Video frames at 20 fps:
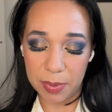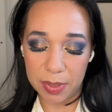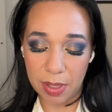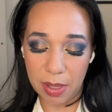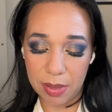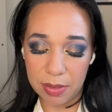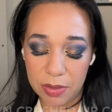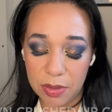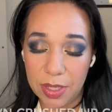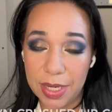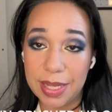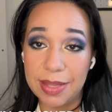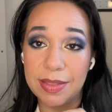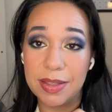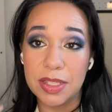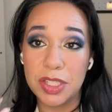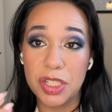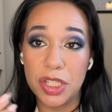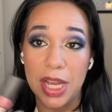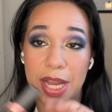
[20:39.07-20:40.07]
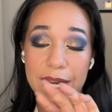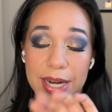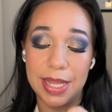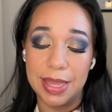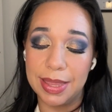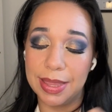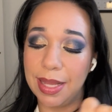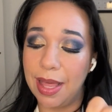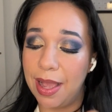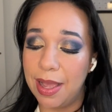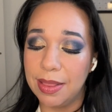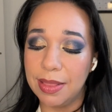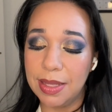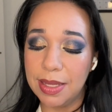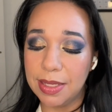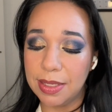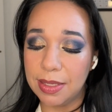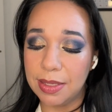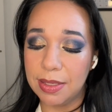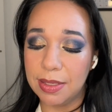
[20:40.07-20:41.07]
color in the shade
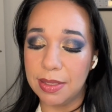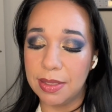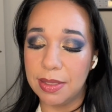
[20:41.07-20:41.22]
Lilac.